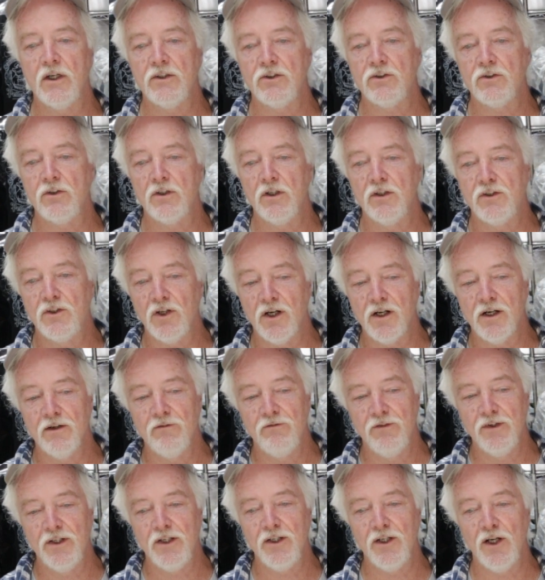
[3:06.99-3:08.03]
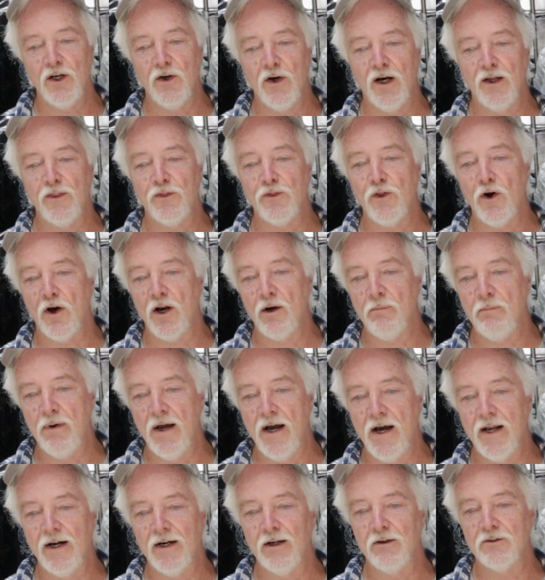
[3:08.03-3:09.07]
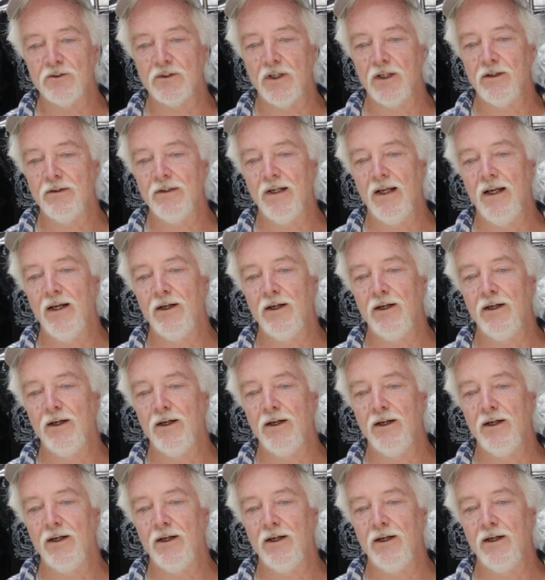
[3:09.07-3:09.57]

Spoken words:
I should have done a video. I thought about it and I was like,